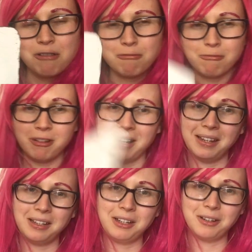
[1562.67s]

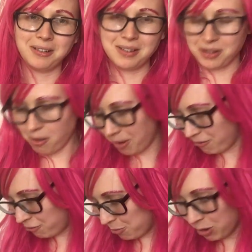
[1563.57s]
Really good job,
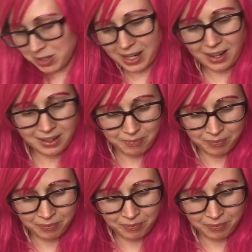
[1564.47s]
everybody.